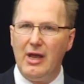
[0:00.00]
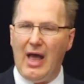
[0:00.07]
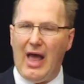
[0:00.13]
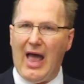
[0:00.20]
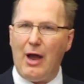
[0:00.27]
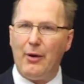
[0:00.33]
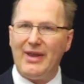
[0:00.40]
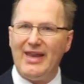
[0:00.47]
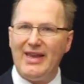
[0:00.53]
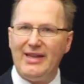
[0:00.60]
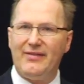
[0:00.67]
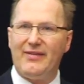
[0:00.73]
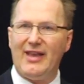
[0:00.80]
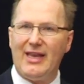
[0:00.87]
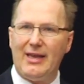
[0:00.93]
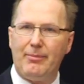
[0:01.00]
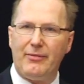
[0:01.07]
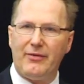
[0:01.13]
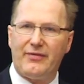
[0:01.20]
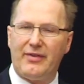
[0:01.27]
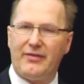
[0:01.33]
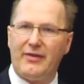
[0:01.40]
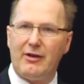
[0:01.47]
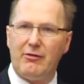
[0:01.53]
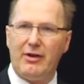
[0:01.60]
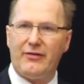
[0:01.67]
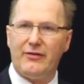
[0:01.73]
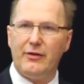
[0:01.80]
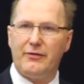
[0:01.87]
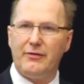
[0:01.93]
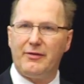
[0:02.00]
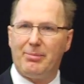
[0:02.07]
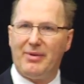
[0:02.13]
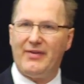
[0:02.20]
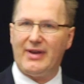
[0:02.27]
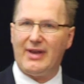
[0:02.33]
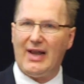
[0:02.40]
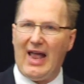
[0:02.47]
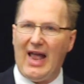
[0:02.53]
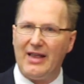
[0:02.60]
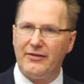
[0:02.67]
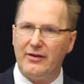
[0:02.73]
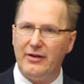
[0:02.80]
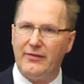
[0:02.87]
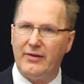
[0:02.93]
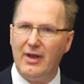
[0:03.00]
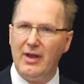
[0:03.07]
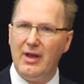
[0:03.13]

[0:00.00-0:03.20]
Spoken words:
how he deems the seriousness of the particular hazard.